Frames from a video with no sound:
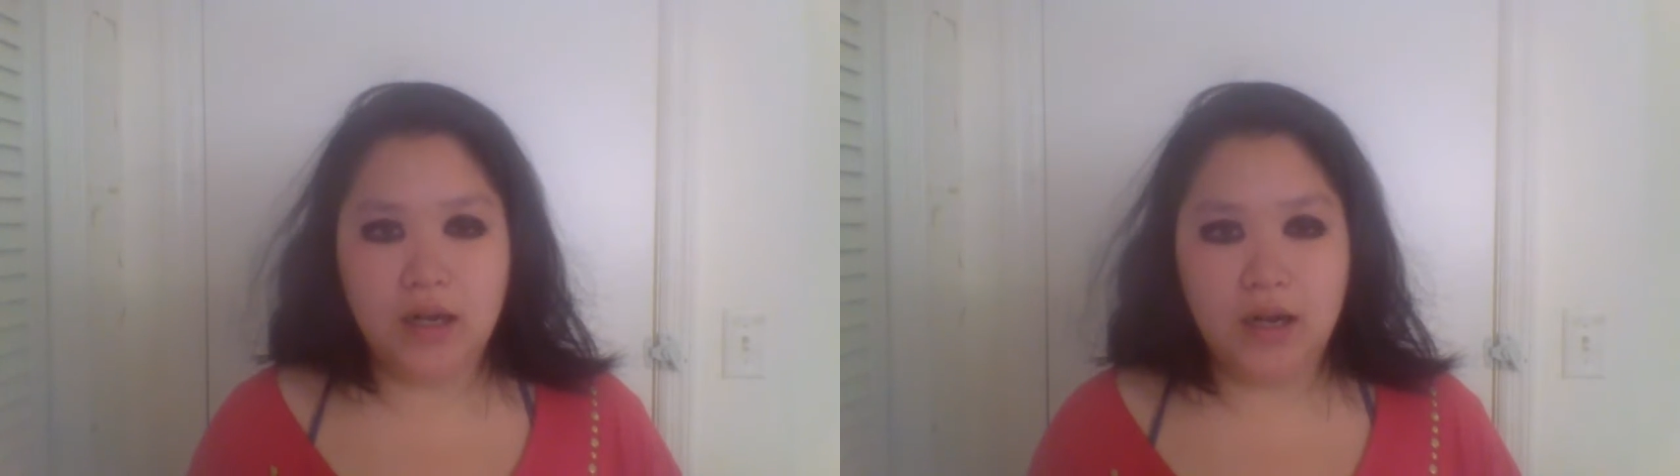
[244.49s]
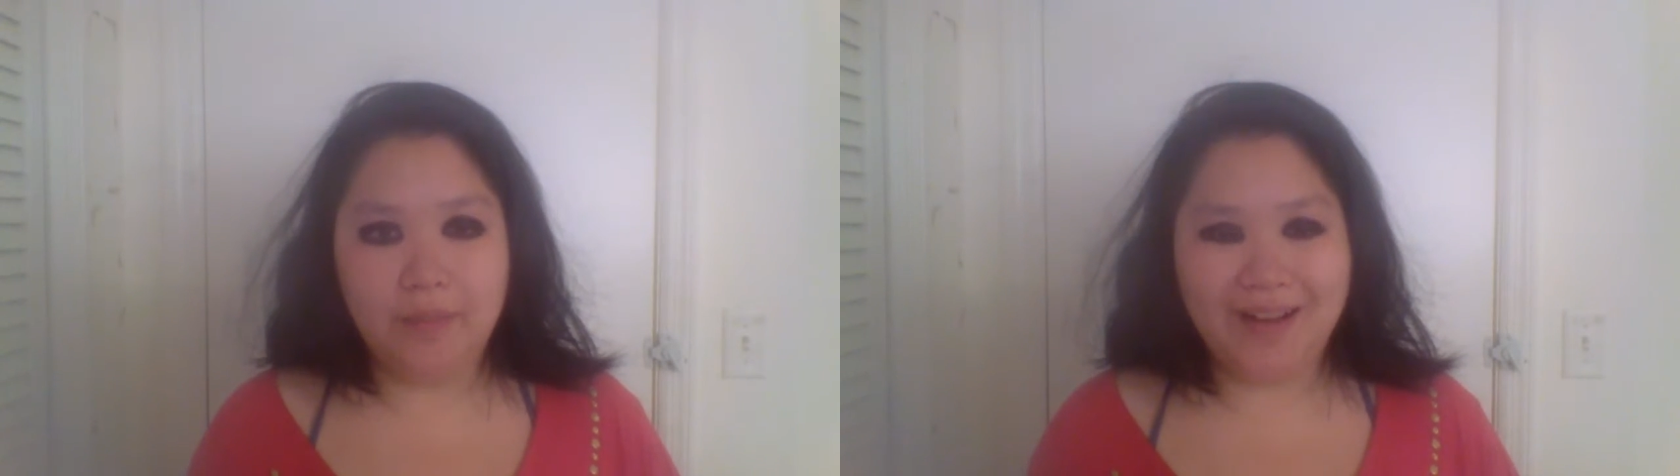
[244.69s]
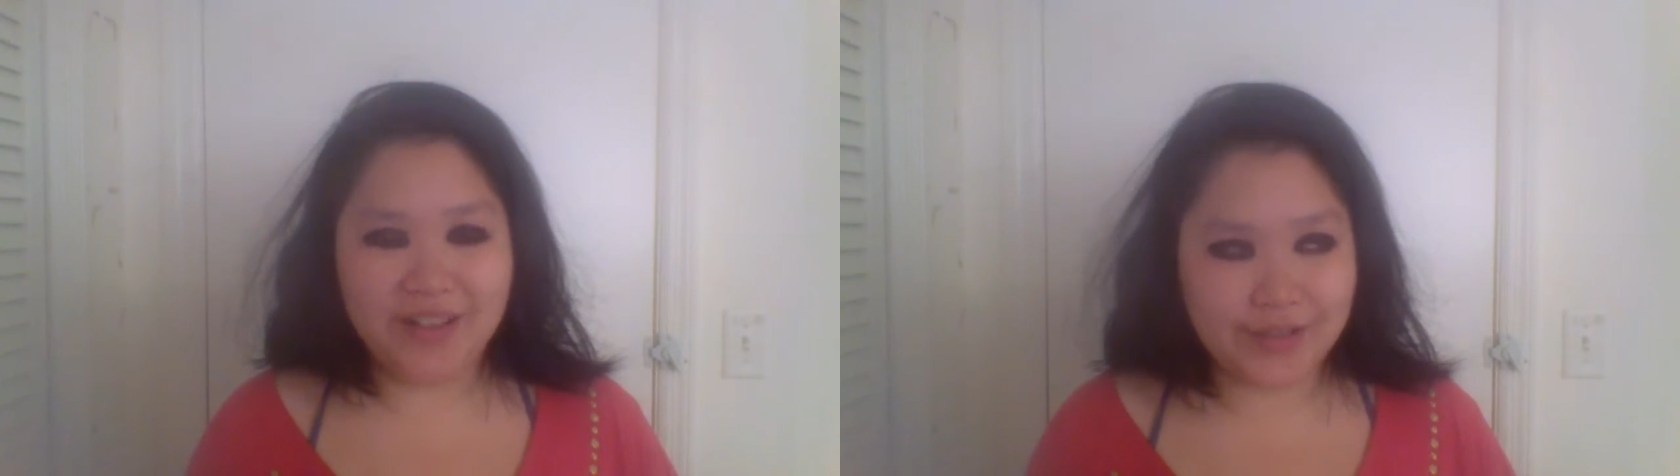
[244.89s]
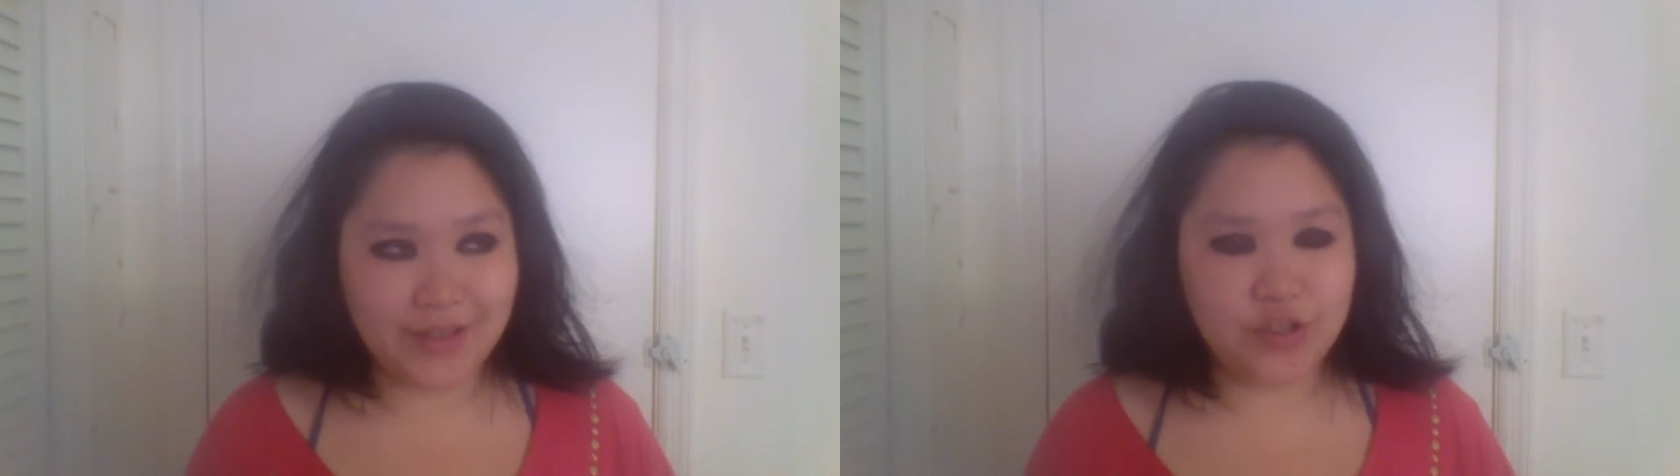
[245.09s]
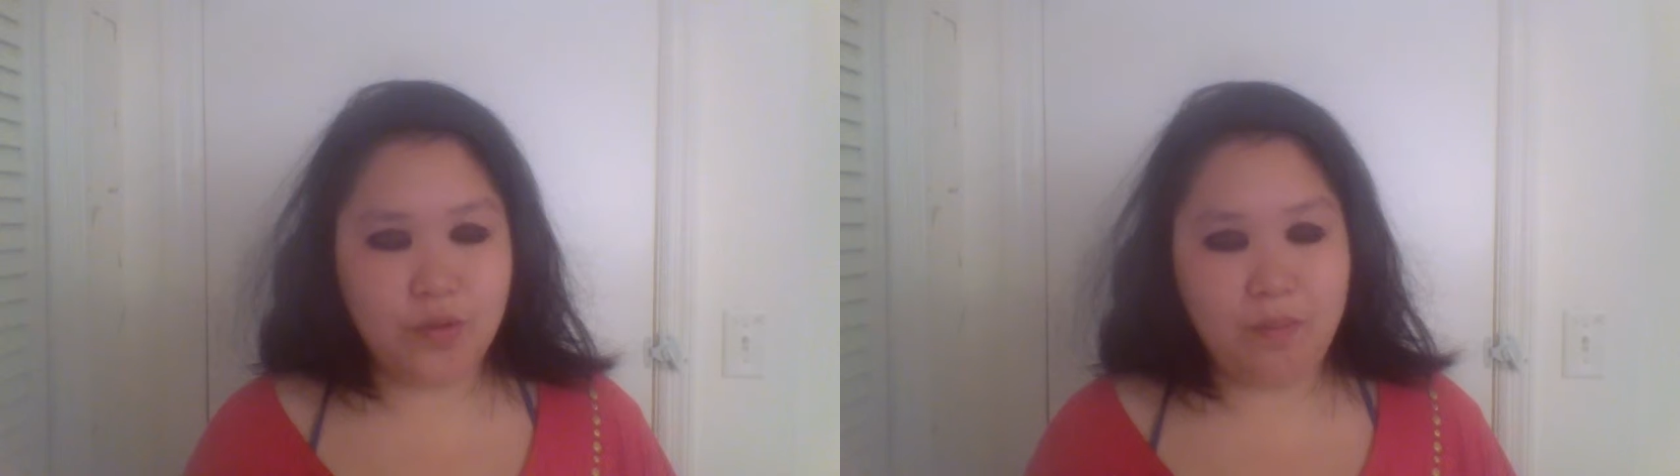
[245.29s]
I
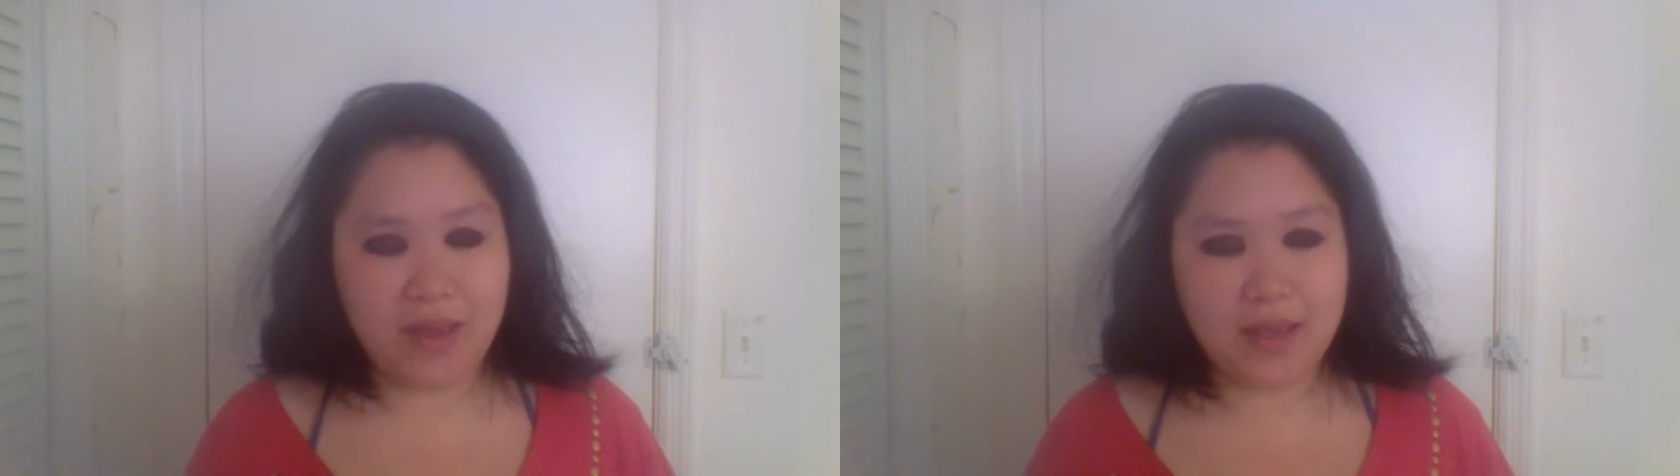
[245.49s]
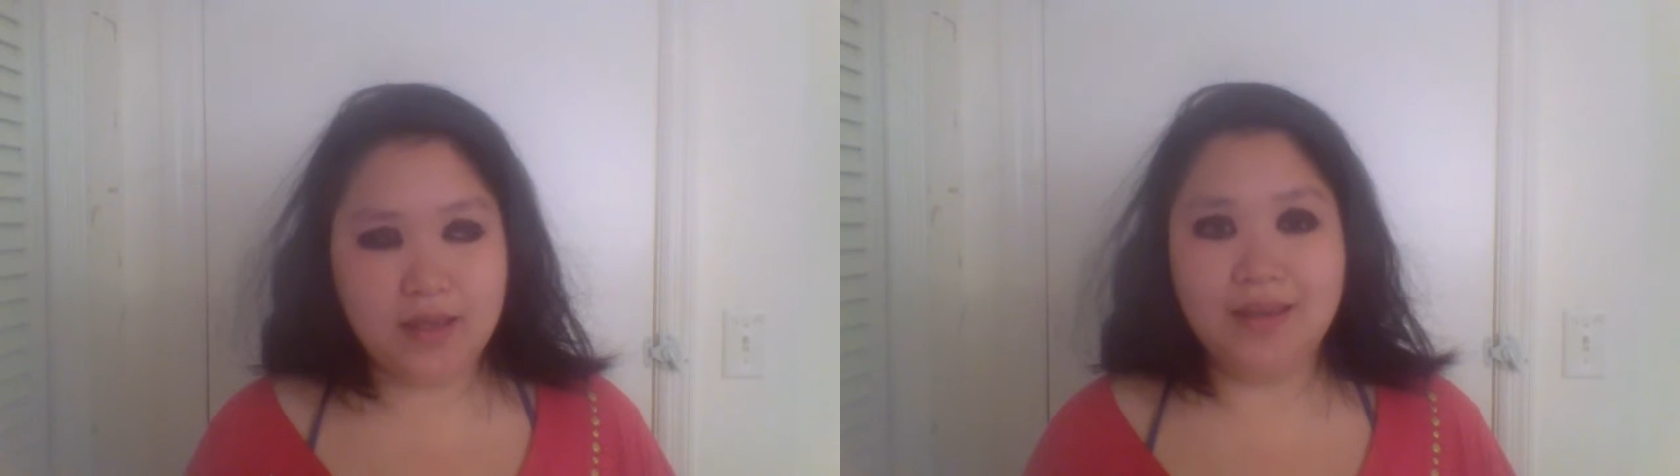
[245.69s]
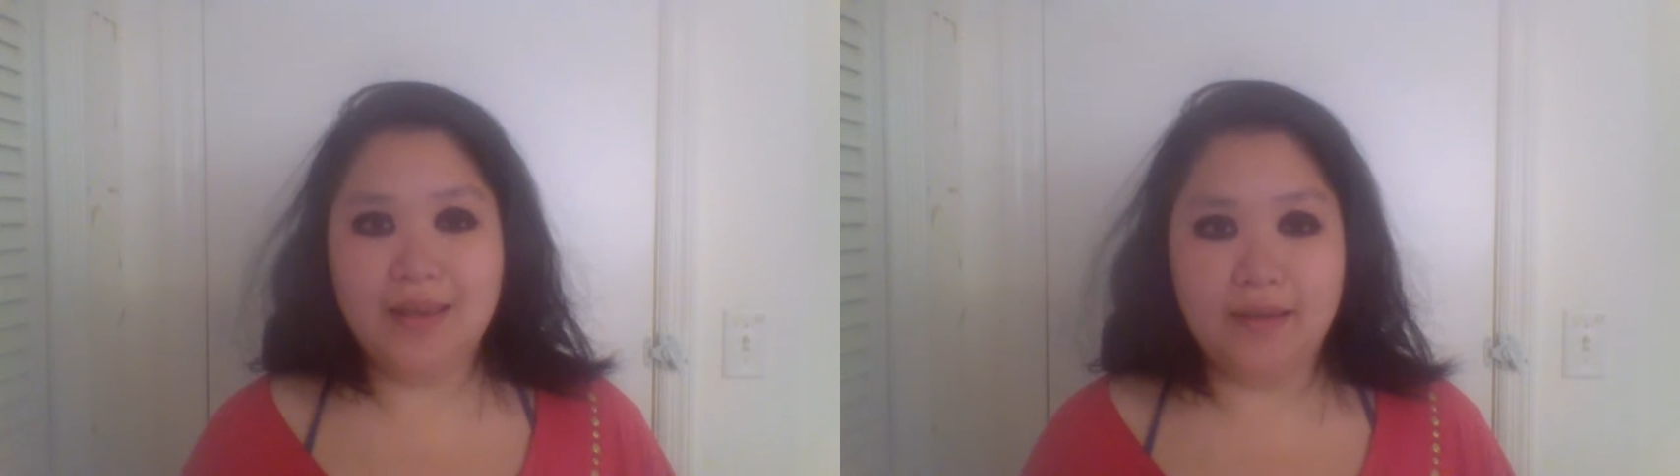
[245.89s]
said to make